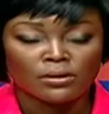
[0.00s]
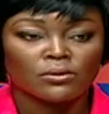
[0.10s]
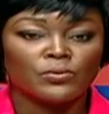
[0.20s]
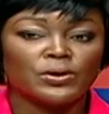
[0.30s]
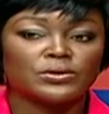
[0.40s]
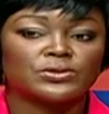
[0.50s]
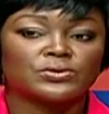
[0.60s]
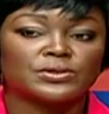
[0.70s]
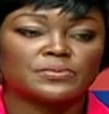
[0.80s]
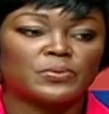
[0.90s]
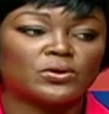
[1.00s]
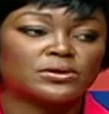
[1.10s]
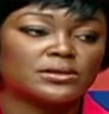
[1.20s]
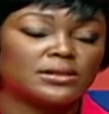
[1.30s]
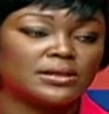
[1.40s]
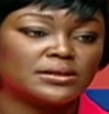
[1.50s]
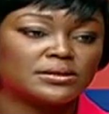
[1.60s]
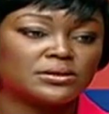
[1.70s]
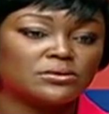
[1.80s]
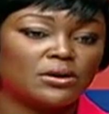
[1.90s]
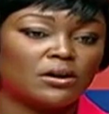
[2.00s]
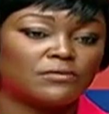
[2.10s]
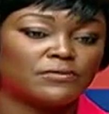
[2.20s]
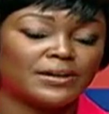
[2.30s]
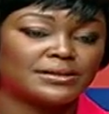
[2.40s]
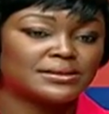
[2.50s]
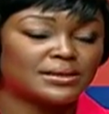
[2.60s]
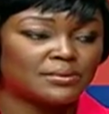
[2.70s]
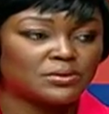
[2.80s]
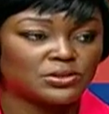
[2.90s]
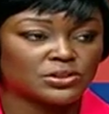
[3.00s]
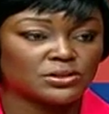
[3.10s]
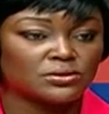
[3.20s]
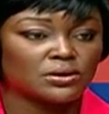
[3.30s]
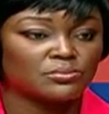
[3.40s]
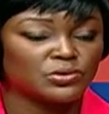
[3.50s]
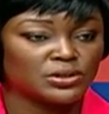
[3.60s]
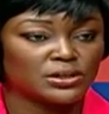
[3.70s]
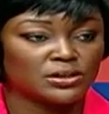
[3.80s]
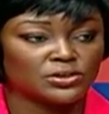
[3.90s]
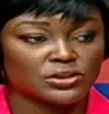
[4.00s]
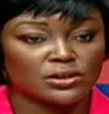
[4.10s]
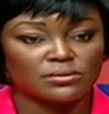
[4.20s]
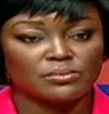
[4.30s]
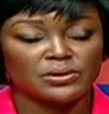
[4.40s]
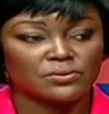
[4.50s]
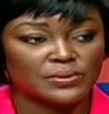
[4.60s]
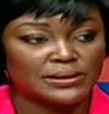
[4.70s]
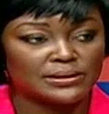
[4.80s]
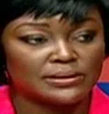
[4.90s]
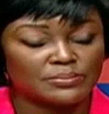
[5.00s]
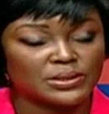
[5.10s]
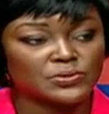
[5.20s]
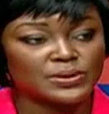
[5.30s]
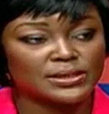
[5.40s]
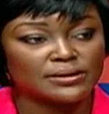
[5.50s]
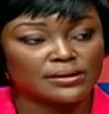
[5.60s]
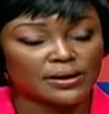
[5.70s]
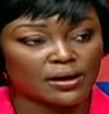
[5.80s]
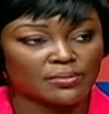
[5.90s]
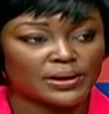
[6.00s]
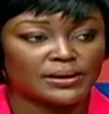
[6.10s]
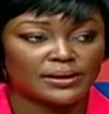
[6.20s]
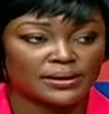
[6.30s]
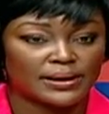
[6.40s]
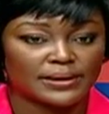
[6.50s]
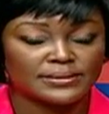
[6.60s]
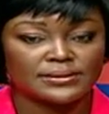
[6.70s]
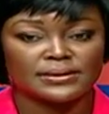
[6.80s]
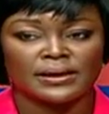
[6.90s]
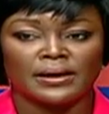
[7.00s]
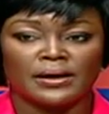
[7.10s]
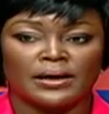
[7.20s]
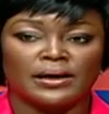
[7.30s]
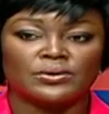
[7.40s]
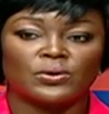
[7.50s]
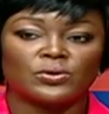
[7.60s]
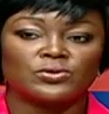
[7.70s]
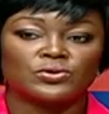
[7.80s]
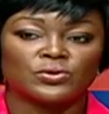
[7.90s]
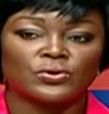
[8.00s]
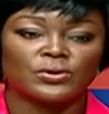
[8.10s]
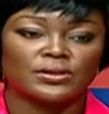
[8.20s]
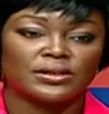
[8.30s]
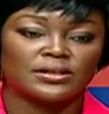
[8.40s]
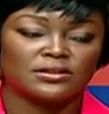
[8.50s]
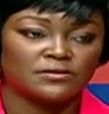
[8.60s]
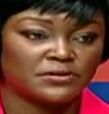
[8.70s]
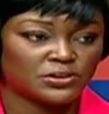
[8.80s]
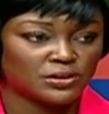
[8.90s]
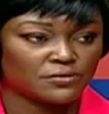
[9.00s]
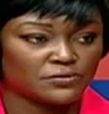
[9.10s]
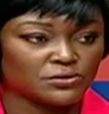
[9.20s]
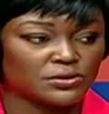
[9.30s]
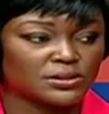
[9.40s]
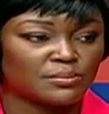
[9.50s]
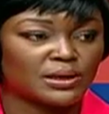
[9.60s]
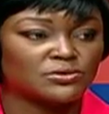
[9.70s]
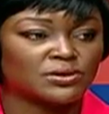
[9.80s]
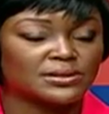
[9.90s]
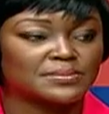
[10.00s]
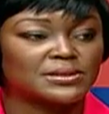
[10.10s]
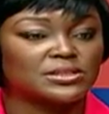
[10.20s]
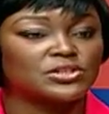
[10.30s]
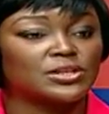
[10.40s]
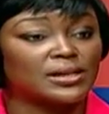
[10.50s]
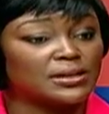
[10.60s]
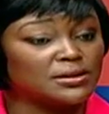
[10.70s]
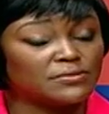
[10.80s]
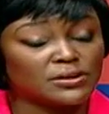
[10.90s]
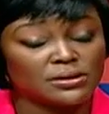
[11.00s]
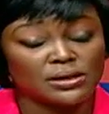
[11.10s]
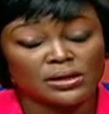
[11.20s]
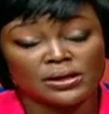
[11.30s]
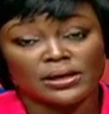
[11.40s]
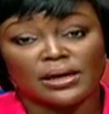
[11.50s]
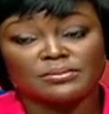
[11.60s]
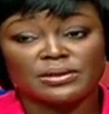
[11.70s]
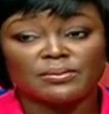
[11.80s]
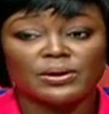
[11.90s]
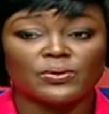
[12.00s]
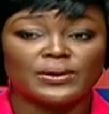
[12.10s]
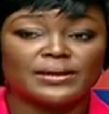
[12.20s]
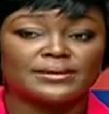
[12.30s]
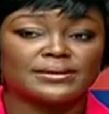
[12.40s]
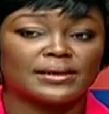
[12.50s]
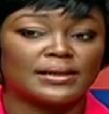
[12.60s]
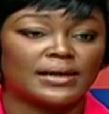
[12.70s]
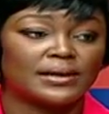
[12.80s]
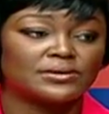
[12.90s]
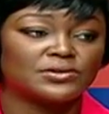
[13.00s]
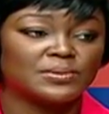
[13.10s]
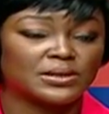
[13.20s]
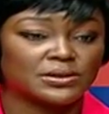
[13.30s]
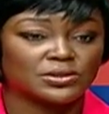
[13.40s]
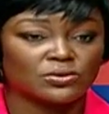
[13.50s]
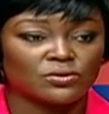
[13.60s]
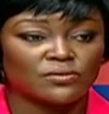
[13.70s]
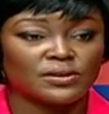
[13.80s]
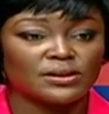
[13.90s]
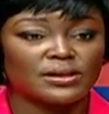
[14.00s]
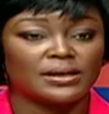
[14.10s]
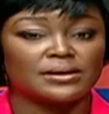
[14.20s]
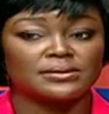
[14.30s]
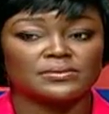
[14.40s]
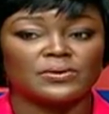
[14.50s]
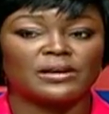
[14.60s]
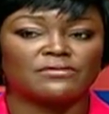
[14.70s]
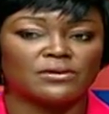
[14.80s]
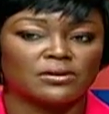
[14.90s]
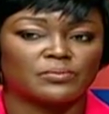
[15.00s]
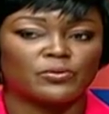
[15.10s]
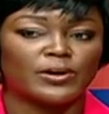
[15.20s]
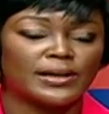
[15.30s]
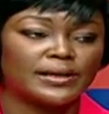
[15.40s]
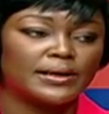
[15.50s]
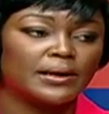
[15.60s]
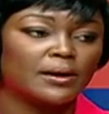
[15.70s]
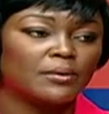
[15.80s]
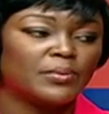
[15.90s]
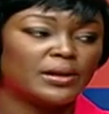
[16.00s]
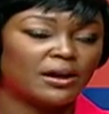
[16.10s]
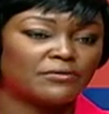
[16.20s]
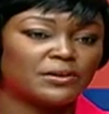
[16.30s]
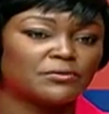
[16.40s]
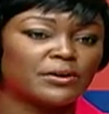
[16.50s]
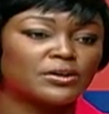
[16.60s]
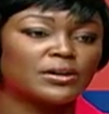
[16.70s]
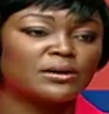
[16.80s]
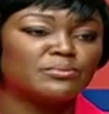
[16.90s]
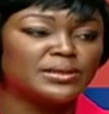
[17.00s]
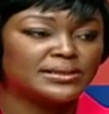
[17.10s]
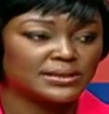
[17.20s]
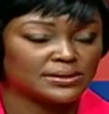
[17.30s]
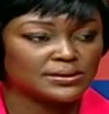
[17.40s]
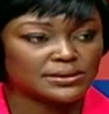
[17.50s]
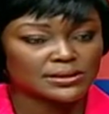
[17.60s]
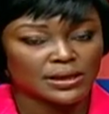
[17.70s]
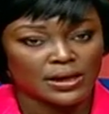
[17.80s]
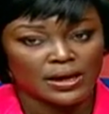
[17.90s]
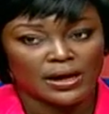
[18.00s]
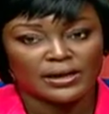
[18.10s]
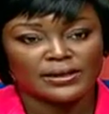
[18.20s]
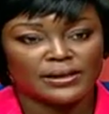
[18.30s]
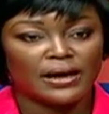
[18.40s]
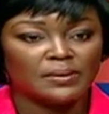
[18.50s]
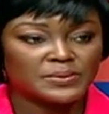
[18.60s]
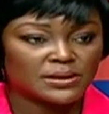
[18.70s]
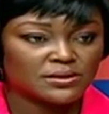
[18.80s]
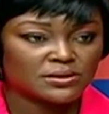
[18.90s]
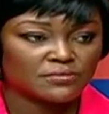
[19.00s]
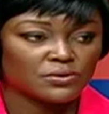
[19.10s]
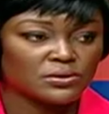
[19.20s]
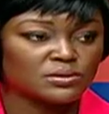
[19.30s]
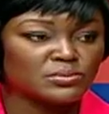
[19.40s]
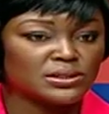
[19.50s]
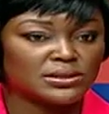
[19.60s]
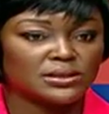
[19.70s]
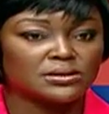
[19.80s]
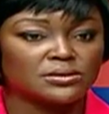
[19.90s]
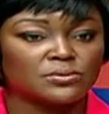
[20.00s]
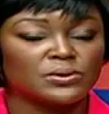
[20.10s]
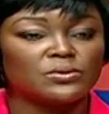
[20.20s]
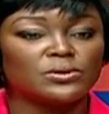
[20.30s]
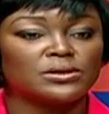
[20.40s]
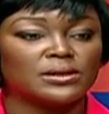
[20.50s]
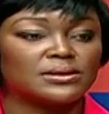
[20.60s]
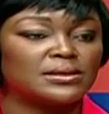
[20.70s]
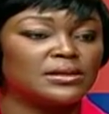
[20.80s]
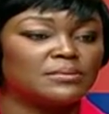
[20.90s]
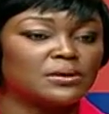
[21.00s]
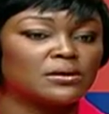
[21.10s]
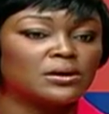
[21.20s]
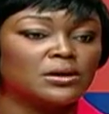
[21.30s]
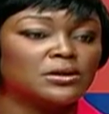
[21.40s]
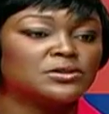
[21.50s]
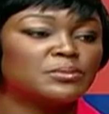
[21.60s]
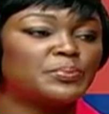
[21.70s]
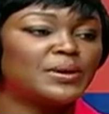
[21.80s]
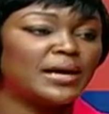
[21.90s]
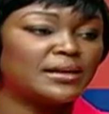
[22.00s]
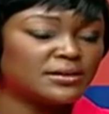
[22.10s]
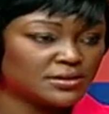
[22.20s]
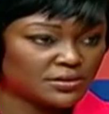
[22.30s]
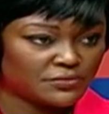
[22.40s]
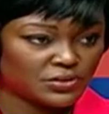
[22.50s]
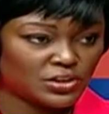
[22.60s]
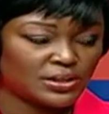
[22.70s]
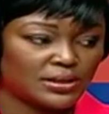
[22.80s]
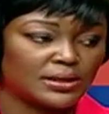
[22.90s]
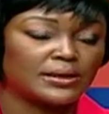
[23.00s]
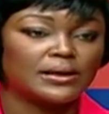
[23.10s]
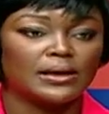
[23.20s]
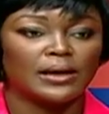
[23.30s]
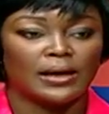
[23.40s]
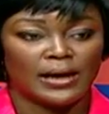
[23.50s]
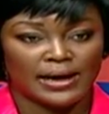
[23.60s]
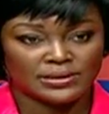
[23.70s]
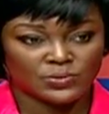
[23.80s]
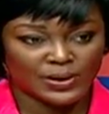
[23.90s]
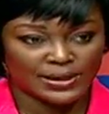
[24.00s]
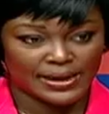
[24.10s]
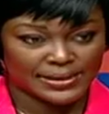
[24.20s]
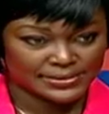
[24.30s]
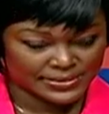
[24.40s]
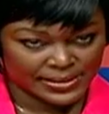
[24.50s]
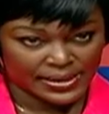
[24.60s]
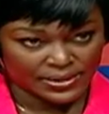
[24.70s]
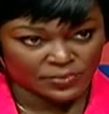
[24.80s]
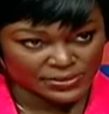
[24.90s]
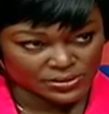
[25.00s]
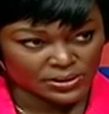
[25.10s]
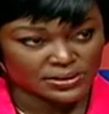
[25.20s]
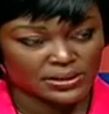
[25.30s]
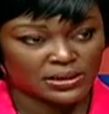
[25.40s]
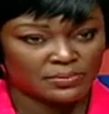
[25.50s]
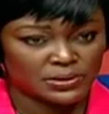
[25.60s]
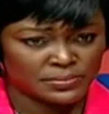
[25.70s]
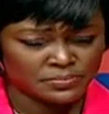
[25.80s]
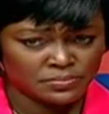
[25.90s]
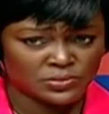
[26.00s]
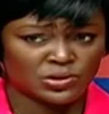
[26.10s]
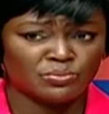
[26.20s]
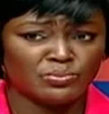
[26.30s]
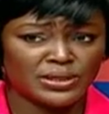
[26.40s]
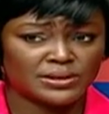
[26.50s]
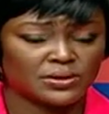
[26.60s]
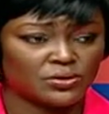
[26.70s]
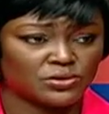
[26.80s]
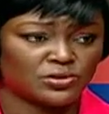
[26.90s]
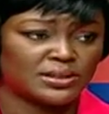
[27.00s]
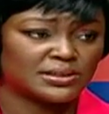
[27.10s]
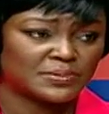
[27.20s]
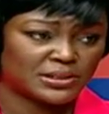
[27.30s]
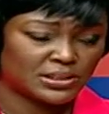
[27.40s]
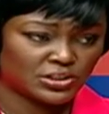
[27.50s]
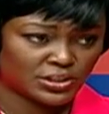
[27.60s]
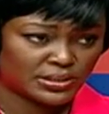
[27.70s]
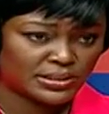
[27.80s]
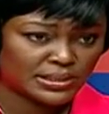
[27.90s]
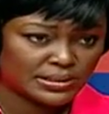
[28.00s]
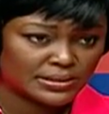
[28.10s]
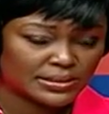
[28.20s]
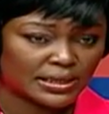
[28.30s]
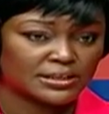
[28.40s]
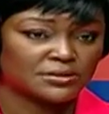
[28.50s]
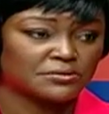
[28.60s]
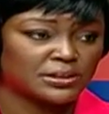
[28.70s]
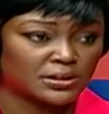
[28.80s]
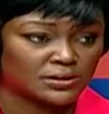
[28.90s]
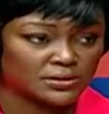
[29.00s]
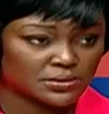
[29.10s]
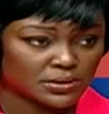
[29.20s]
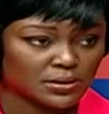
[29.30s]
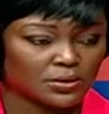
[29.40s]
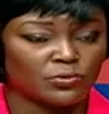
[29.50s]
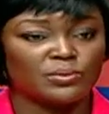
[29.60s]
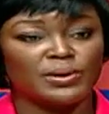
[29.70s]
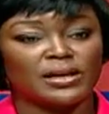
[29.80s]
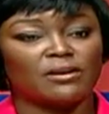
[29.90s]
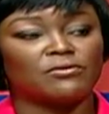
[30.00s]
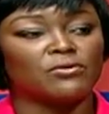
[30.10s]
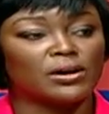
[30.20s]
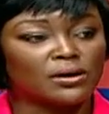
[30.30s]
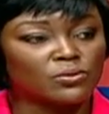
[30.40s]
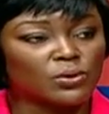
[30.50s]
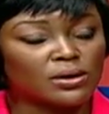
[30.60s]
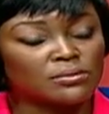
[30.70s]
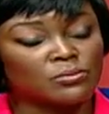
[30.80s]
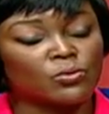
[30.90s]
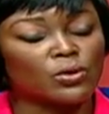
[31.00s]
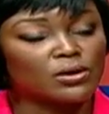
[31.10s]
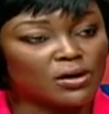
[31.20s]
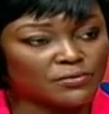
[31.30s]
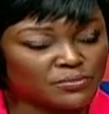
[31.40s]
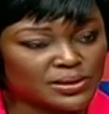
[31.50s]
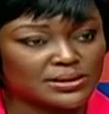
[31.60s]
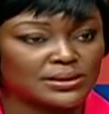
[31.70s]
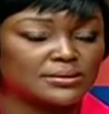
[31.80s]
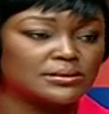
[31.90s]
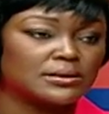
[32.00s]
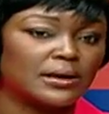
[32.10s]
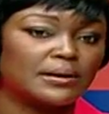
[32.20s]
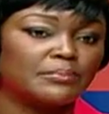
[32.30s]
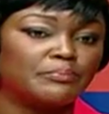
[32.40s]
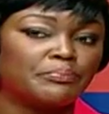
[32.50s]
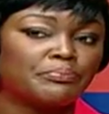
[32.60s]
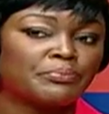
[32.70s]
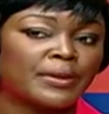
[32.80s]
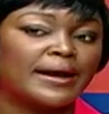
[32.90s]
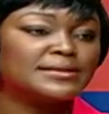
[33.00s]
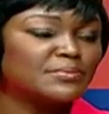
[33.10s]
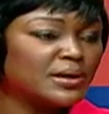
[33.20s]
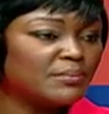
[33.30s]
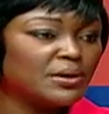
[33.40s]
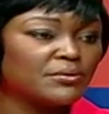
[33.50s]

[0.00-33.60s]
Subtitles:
We also spoke to the issue of establishing communication between Caribbean Airlines and also the Division of Tourism and Transportation, and even Tobagonians at large, because over the years we have not really been having regular meetings. And in the absence of those meetings, we were not able to plan sufficiently, as well as CAL was not able to meet our transportation needs as a result. We may have one-off meetings as may be